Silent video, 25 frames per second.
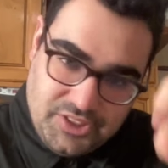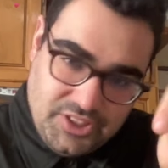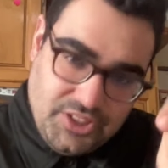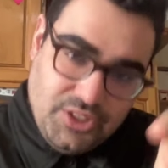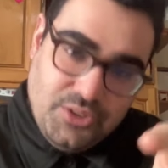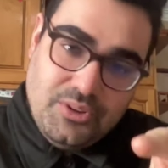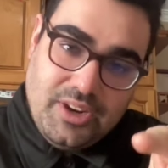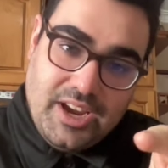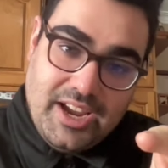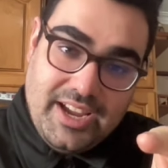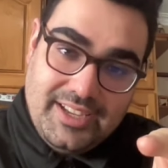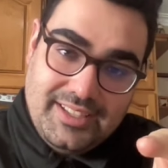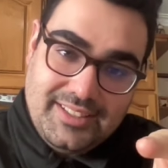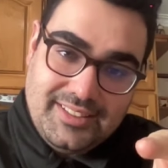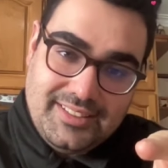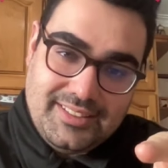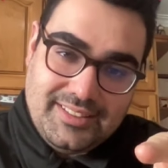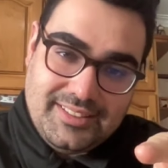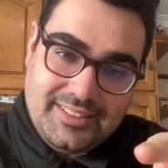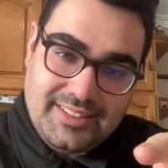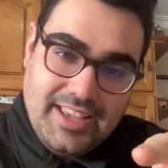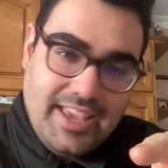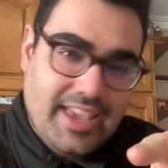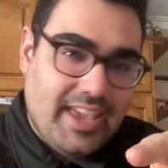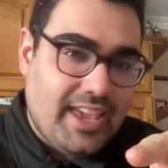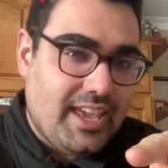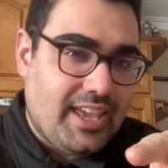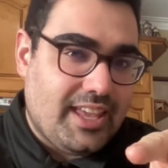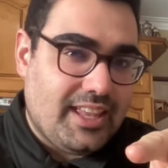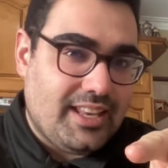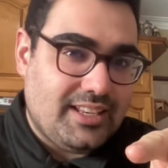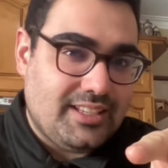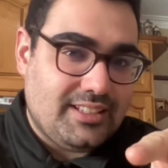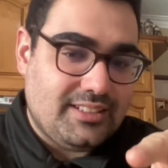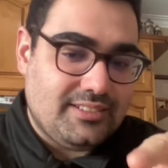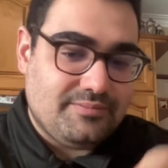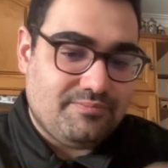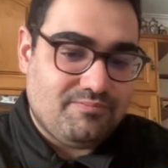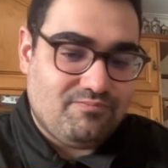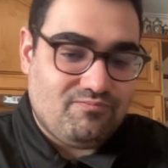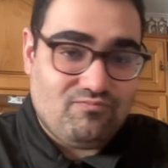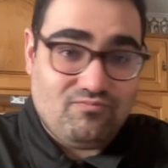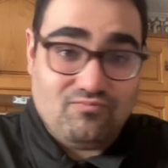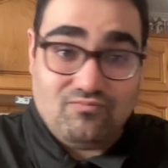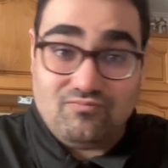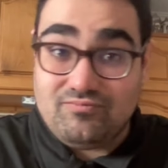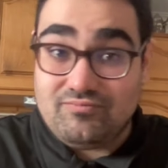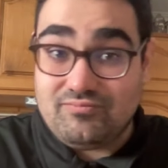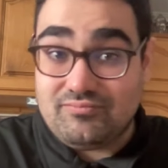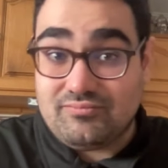see you guys in
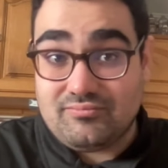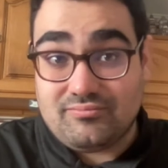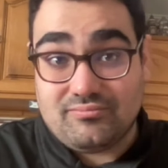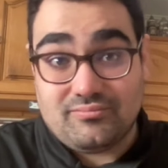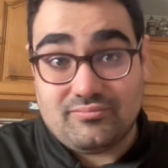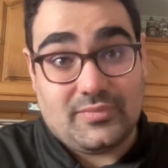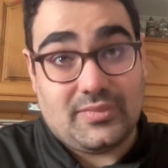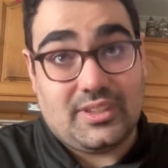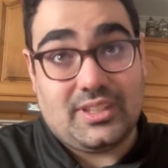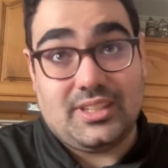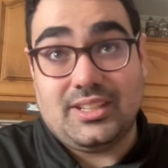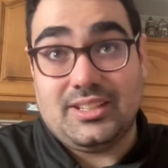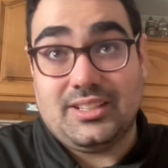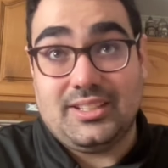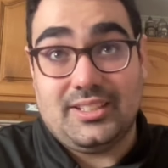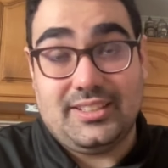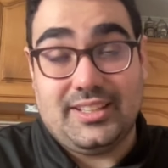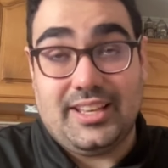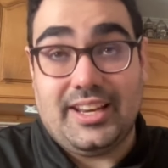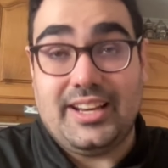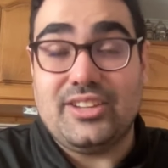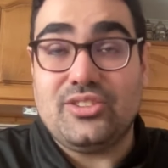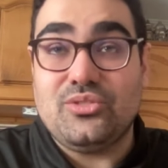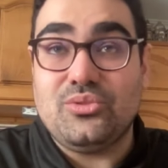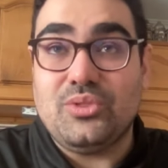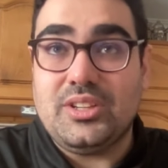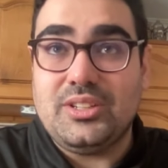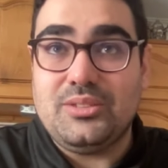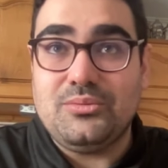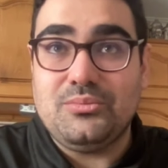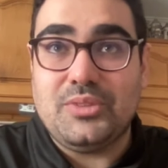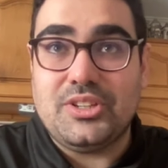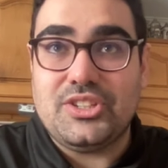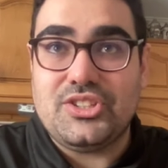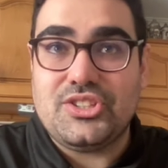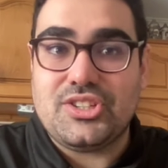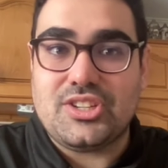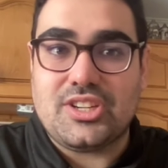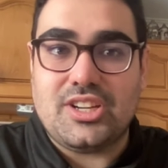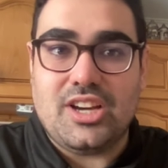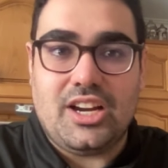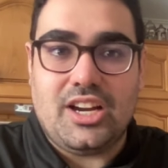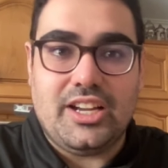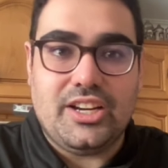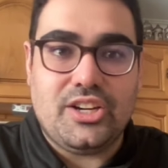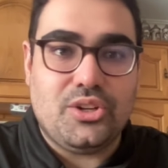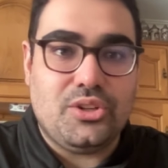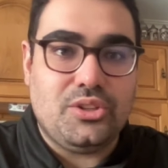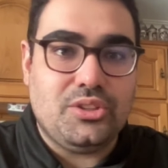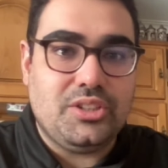the next one, which
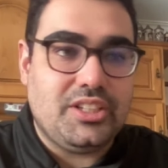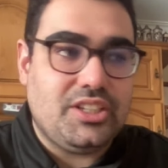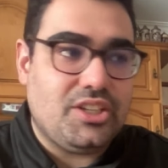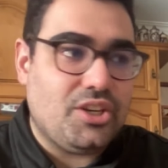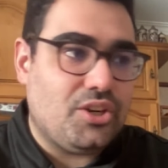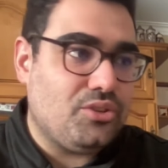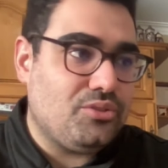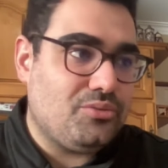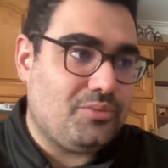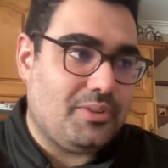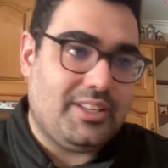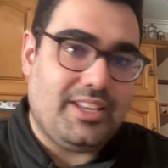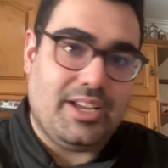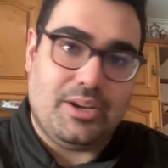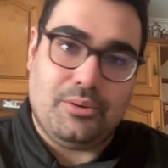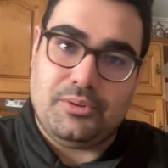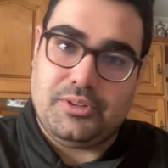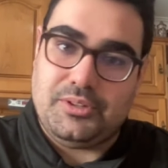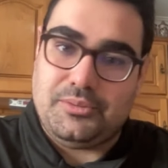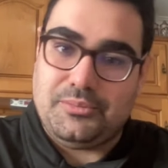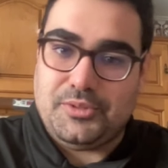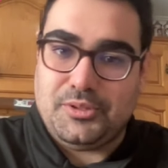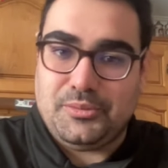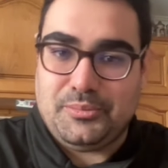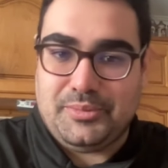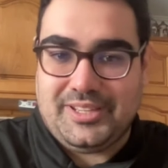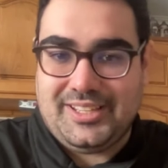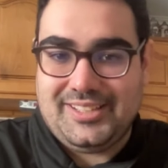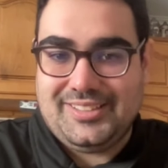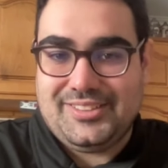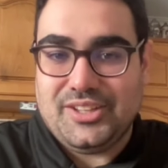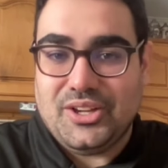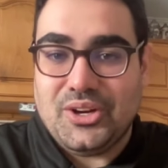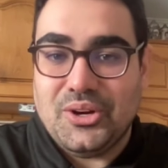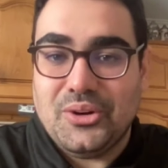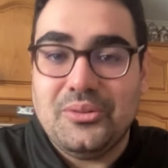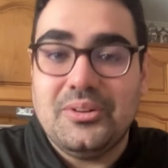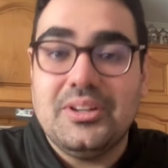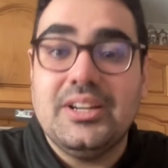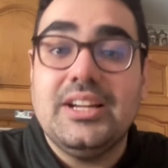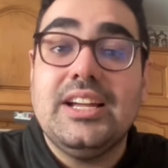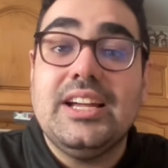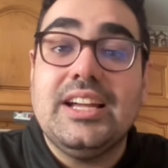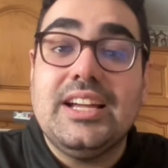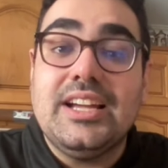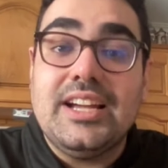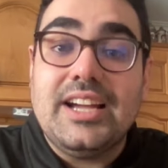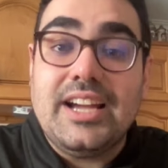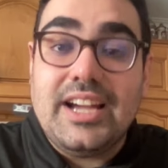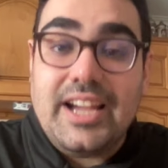God only knows when that one will be, so
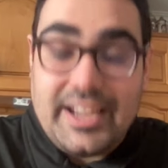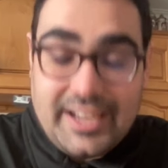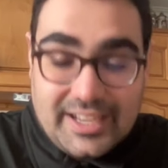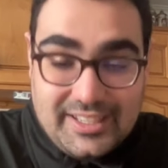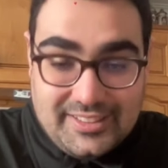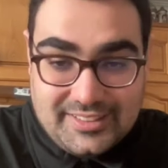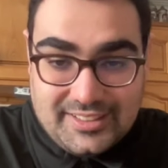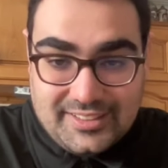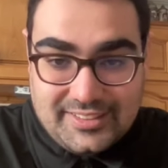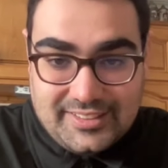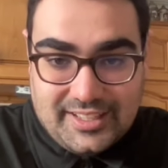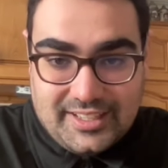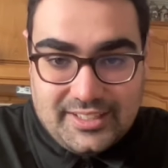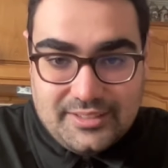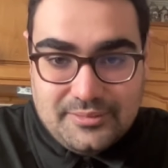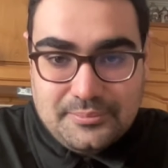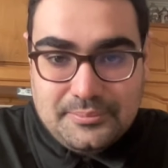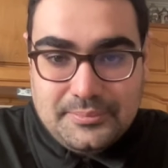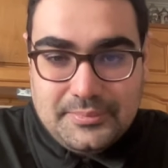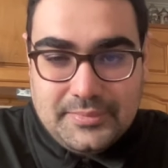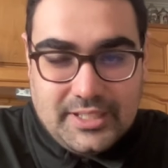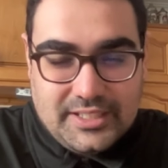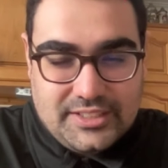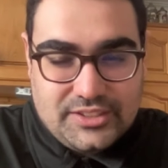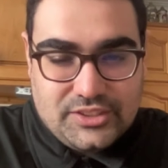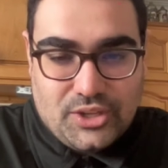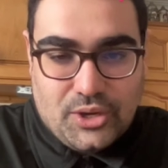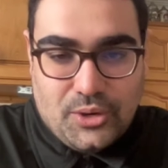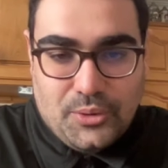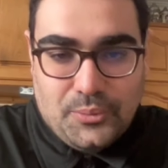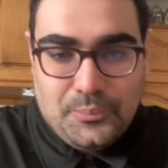I guess that's that. Let's